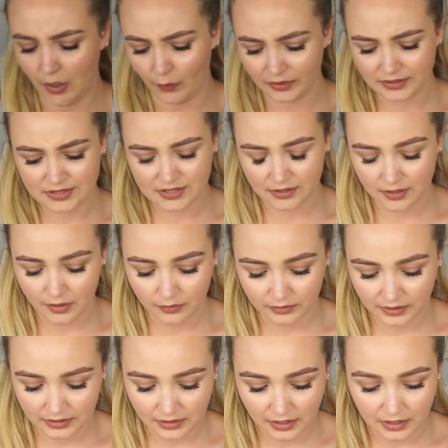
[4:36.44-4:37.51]
going to go
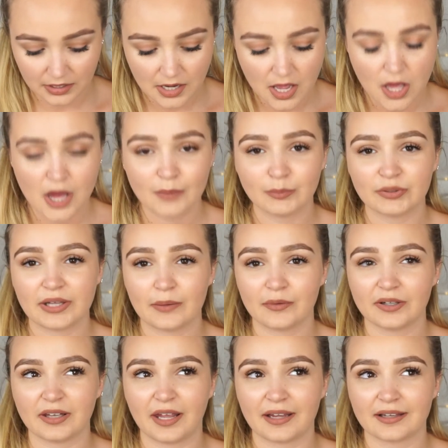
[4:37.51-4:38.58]
in there, but they
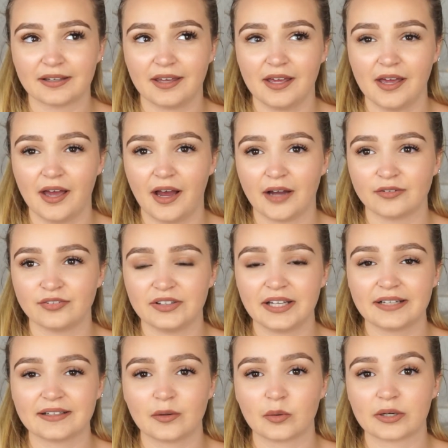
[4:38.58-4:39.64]
were like, I feel
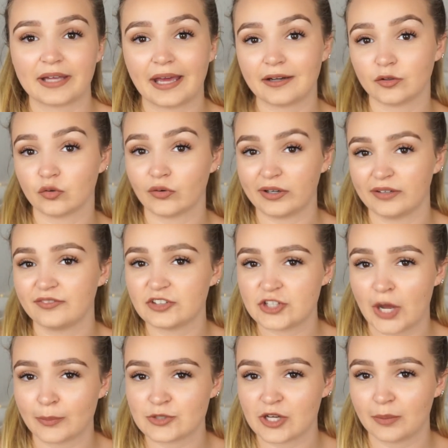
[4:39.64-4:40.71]
like they were getting rid of the
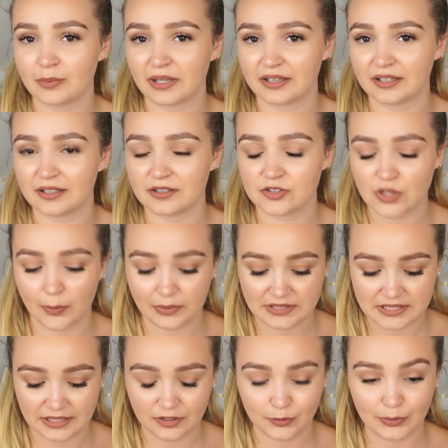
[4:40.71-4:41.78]
Topshop in the shopping
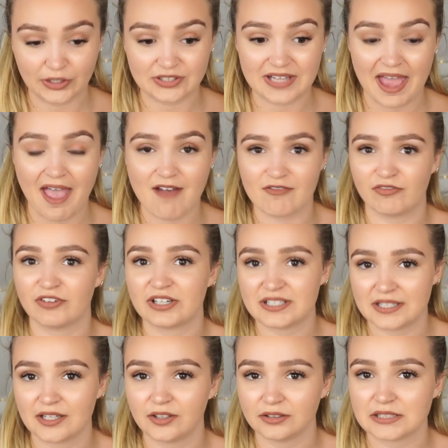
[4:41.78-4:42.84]
center because every
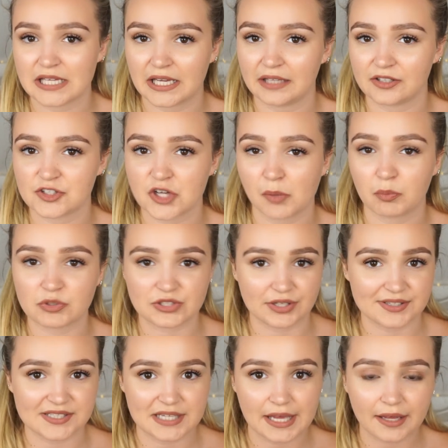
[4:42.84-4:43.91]
single thing in the shop was
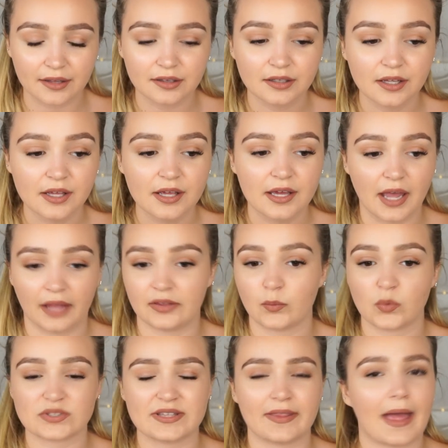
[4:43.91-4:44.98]
on sale, and there
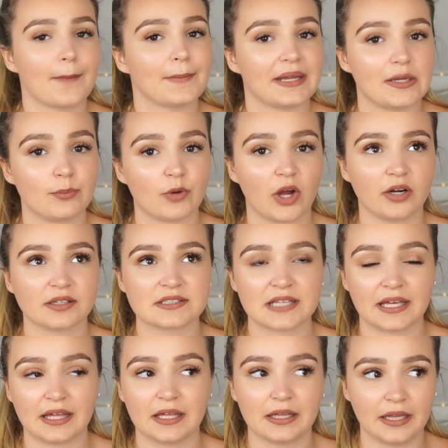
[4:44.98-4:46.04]
wasn't that many products
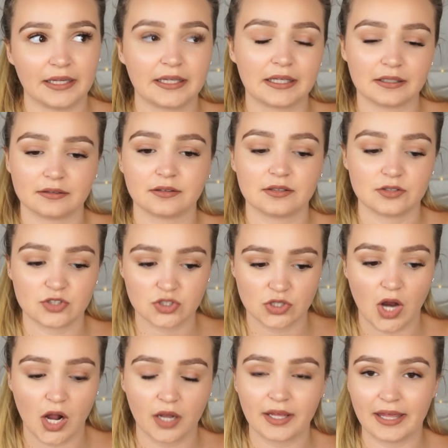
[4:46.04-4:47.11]
like
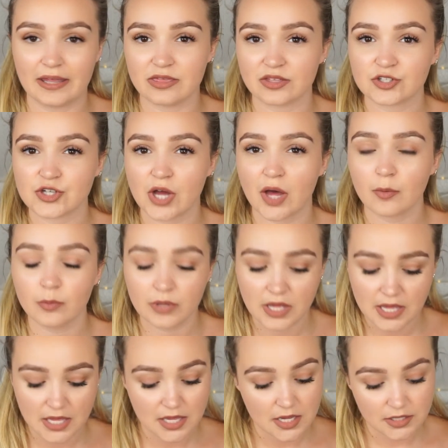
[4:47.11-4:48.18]
stock in the shop,
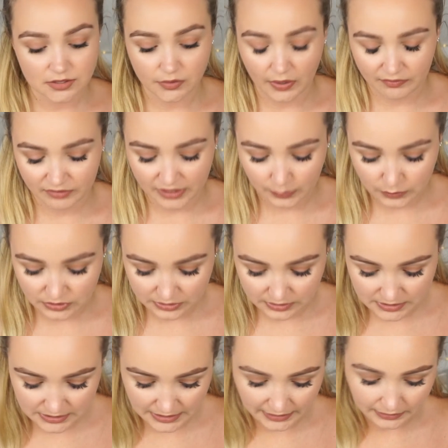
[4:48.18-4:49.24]
so everything was
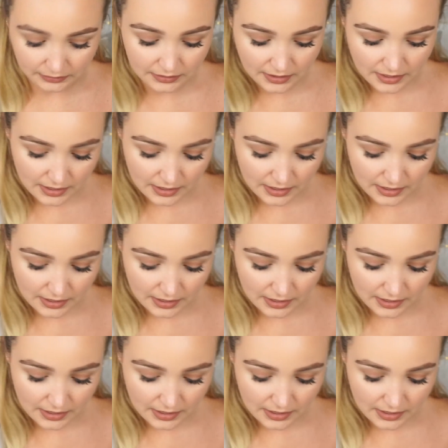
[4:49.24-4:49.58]
on sale,